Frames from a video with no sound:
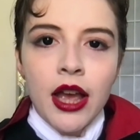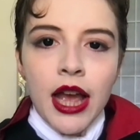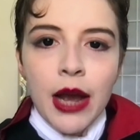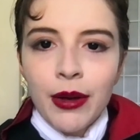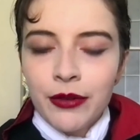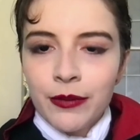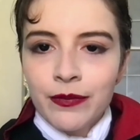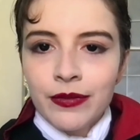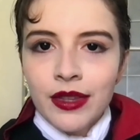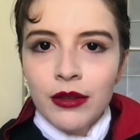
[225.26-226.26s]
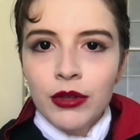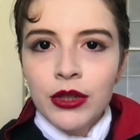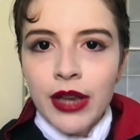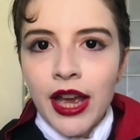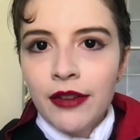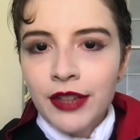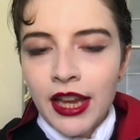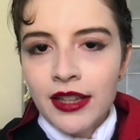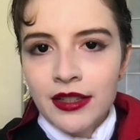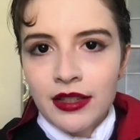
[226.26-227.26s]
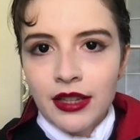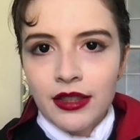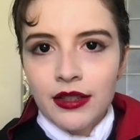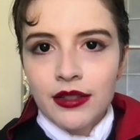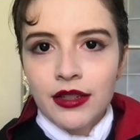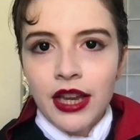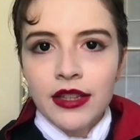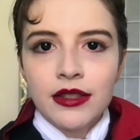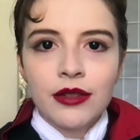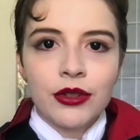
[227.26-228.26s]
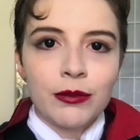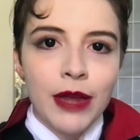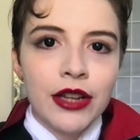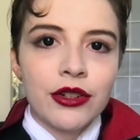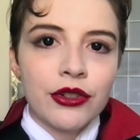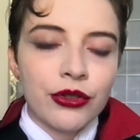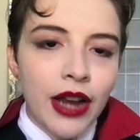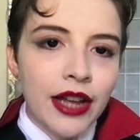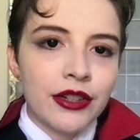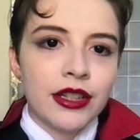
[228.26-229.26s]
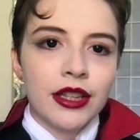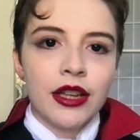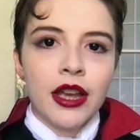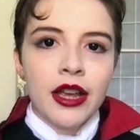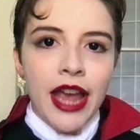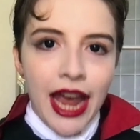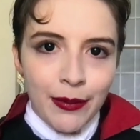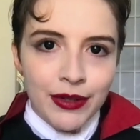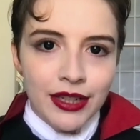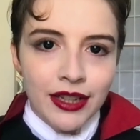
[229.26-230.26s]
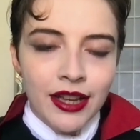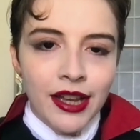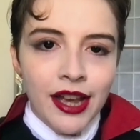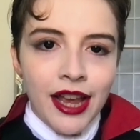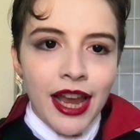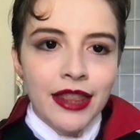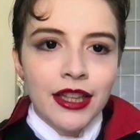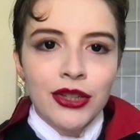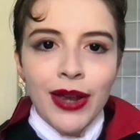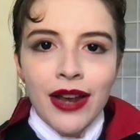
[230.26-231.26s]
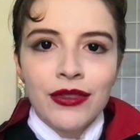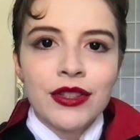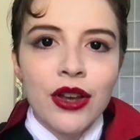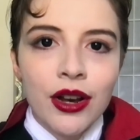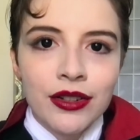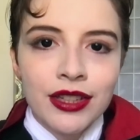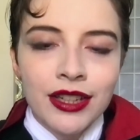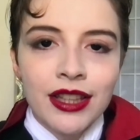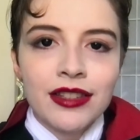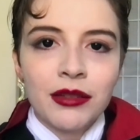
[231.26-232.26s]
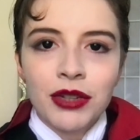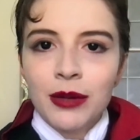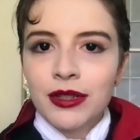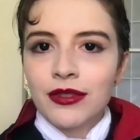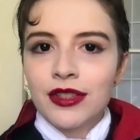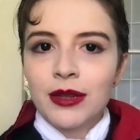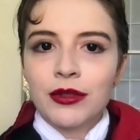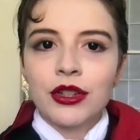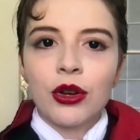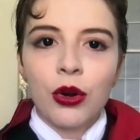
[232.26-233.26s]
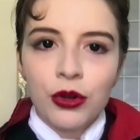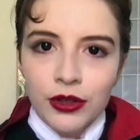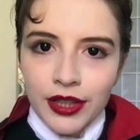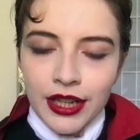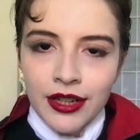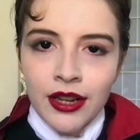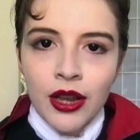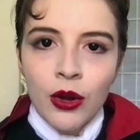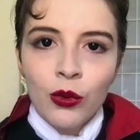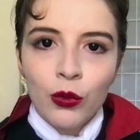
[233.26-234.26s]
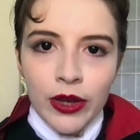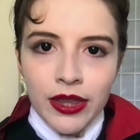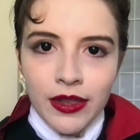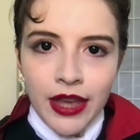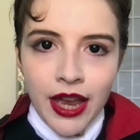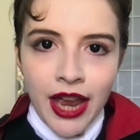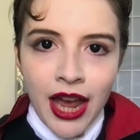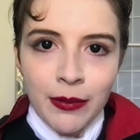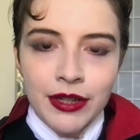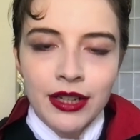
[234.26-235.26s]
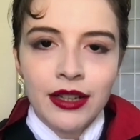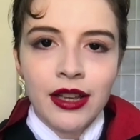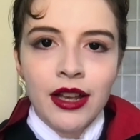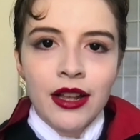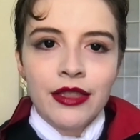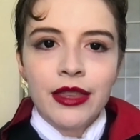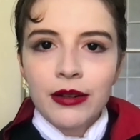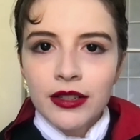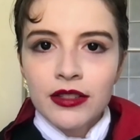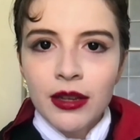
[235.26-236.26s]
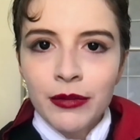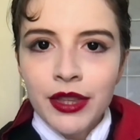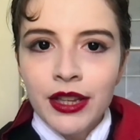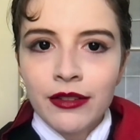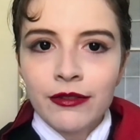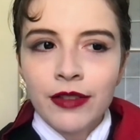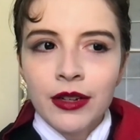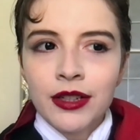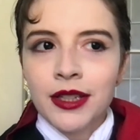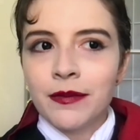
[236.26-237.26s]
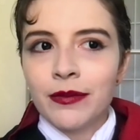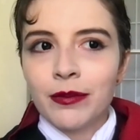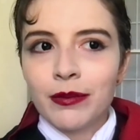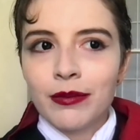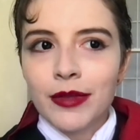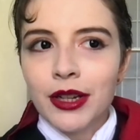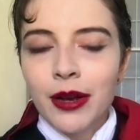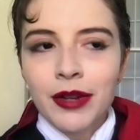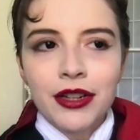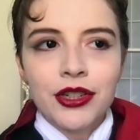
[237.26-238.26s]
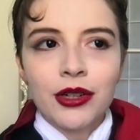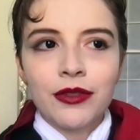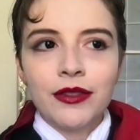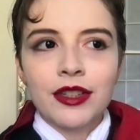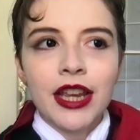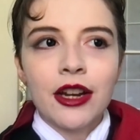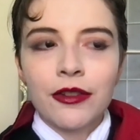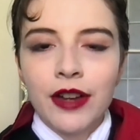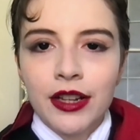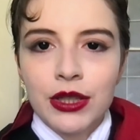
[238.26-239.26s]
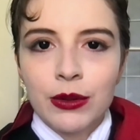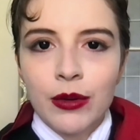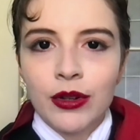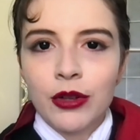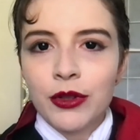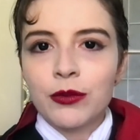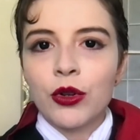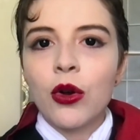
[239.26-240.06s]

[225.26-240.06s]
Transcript: However, when you have cases like this, cases of a major tragedy happening, and then you have this haunting that sometimes even seems to correlate with that happening, there is something very, you know, I'm not sure if even terrifying is the right word, almost more